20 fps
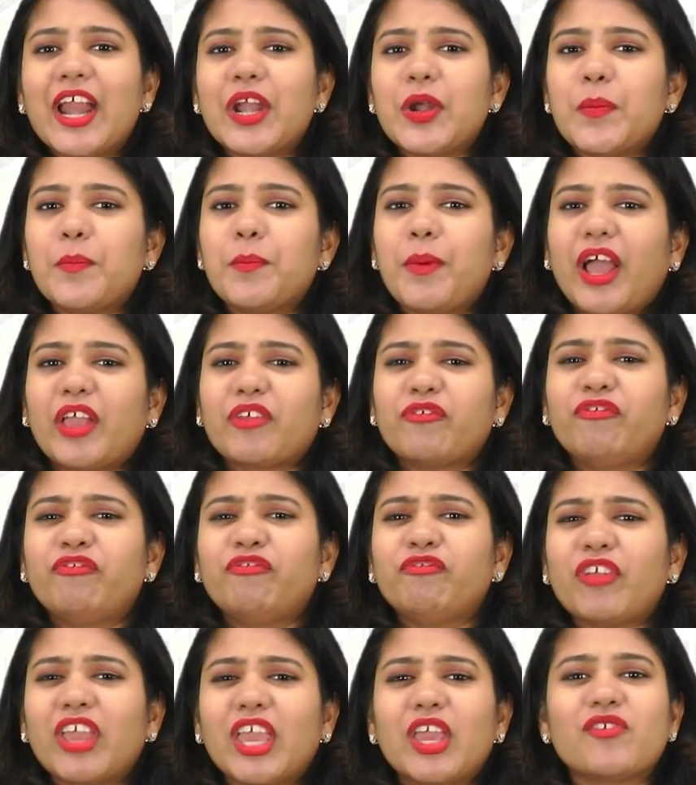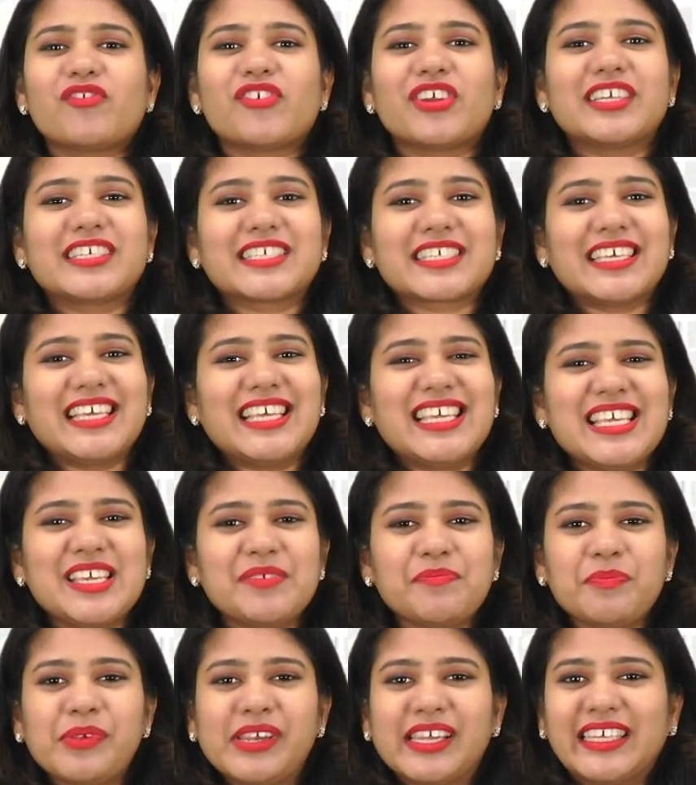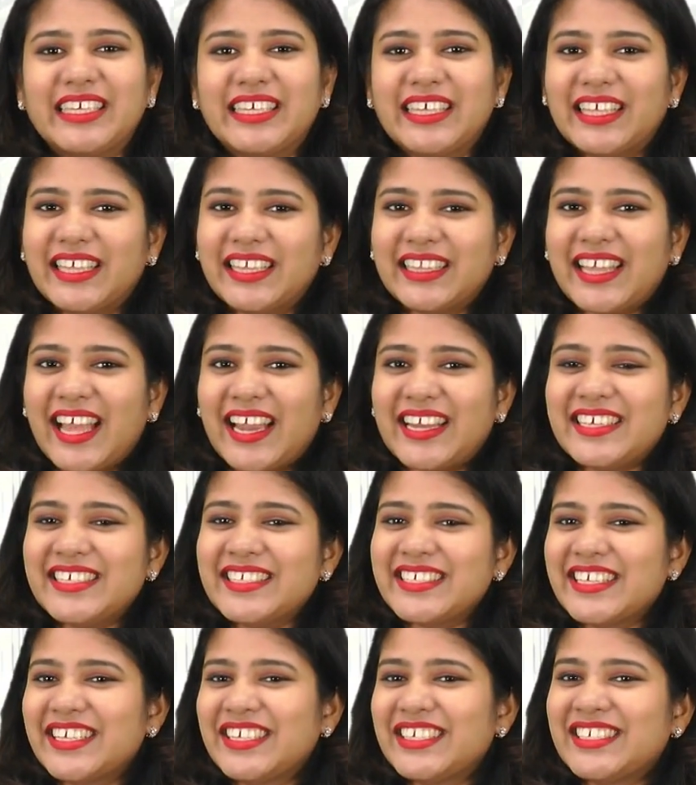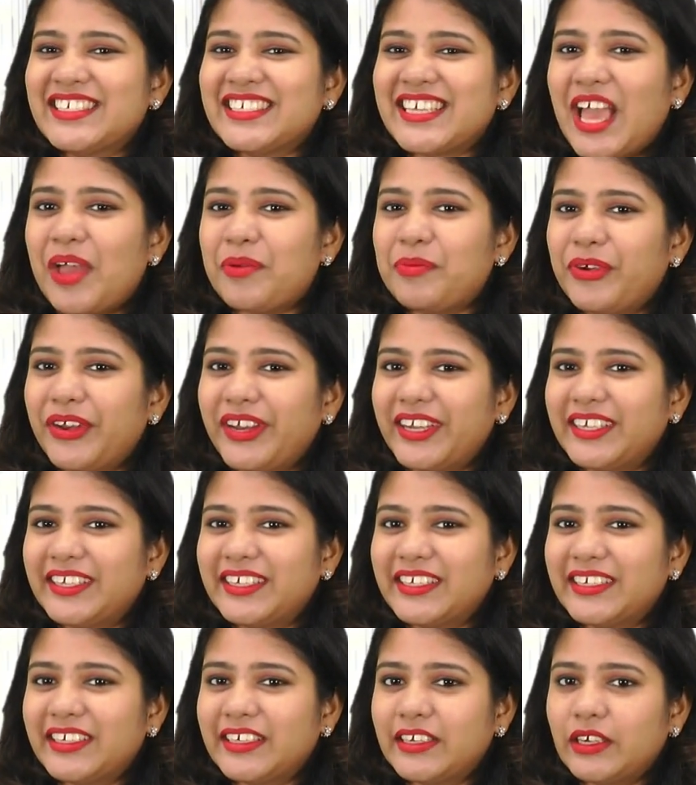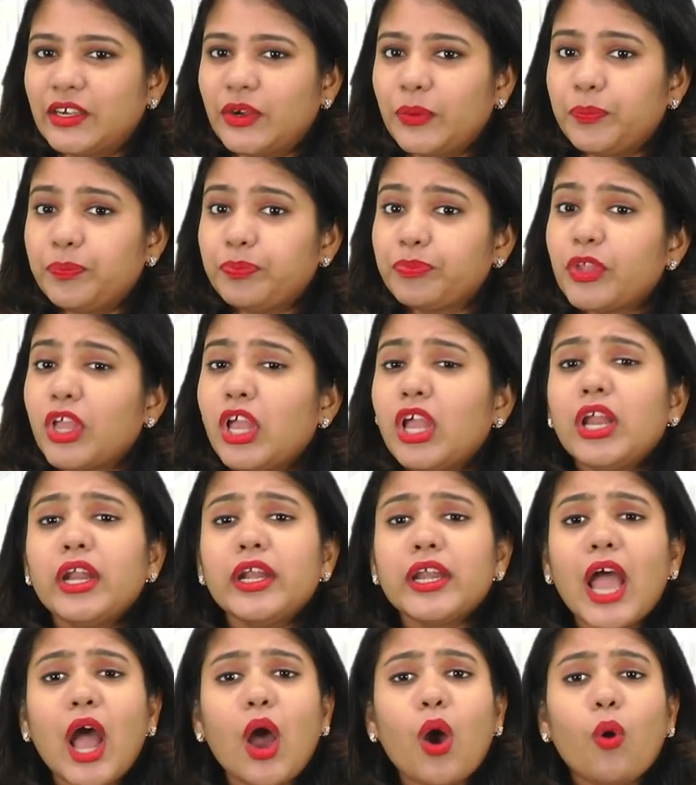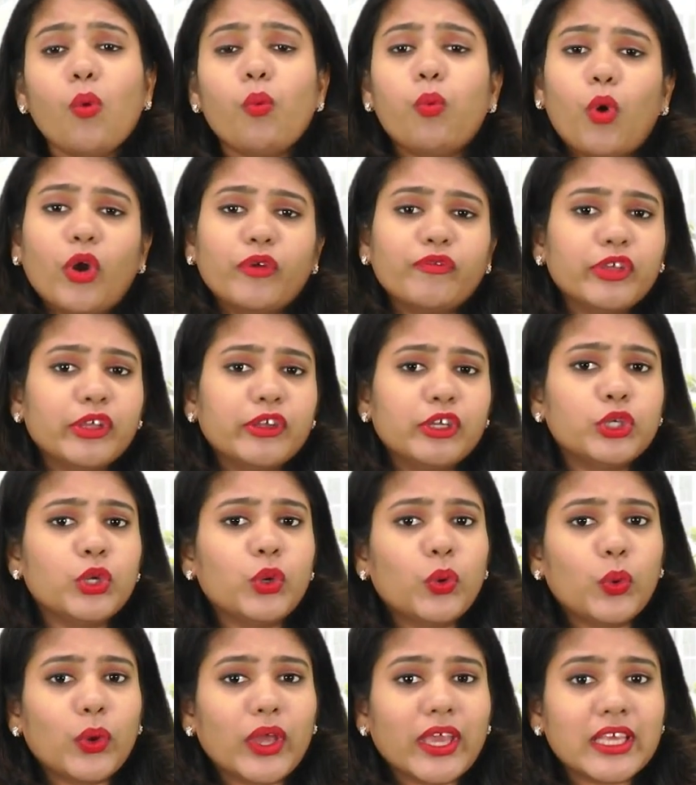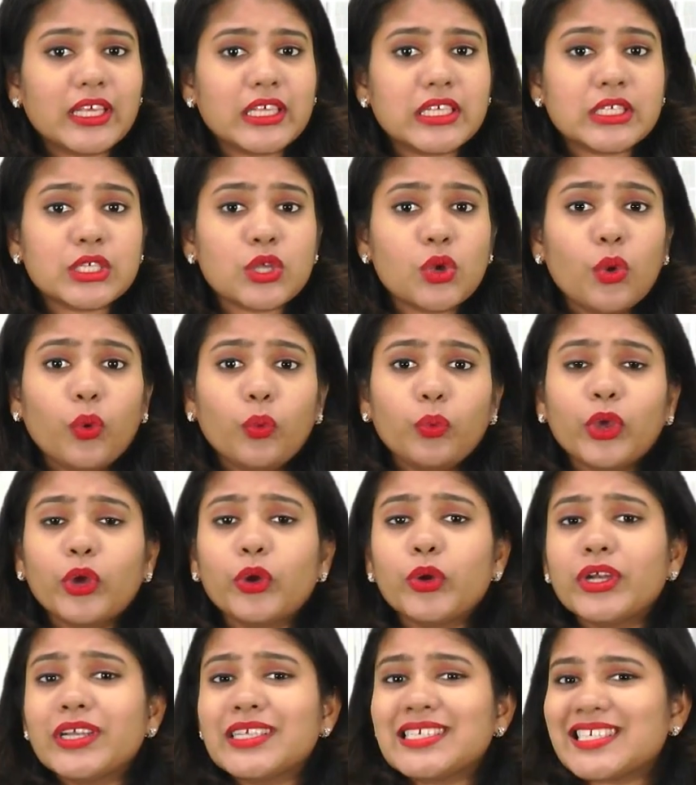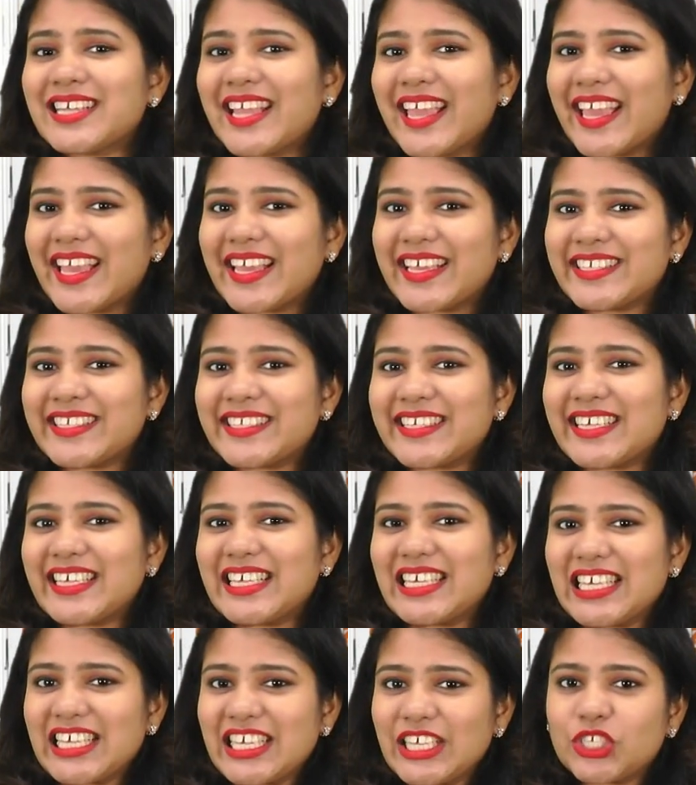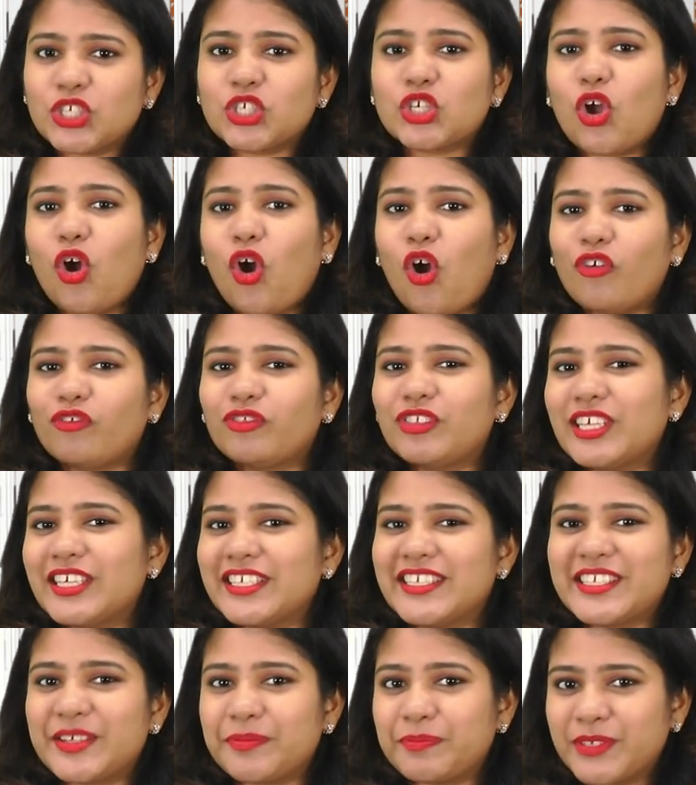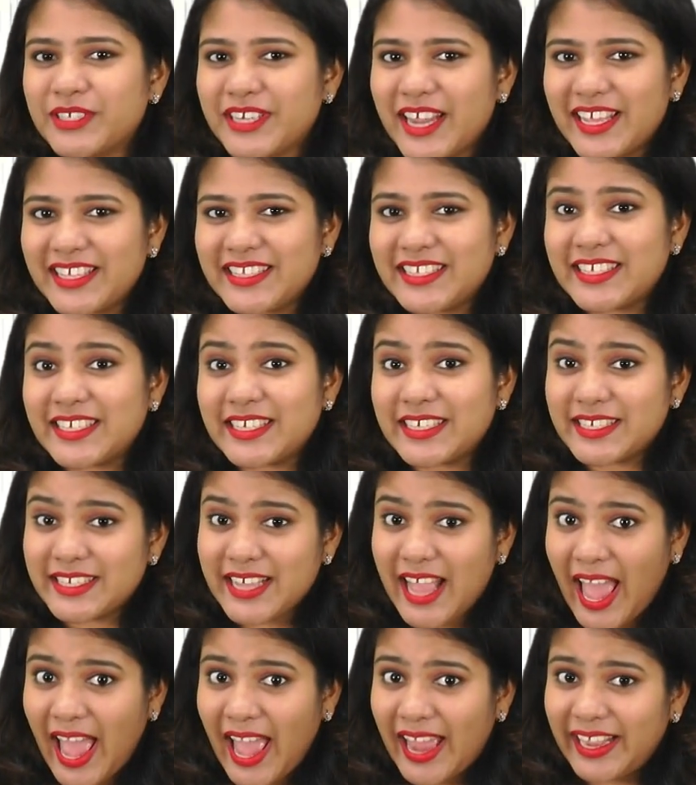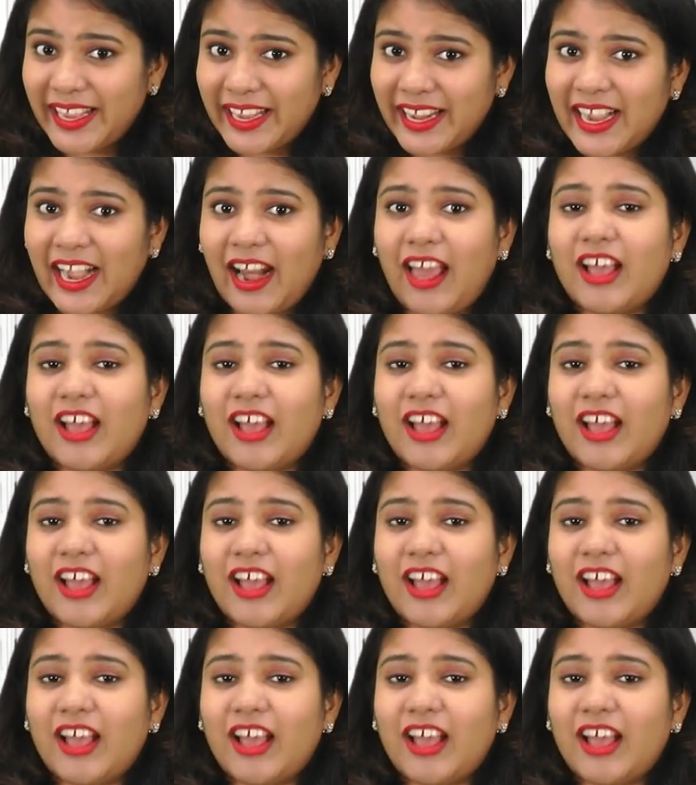and my favorite imli that is tamarind. Now what we'll do is we're going to taste each of these substances and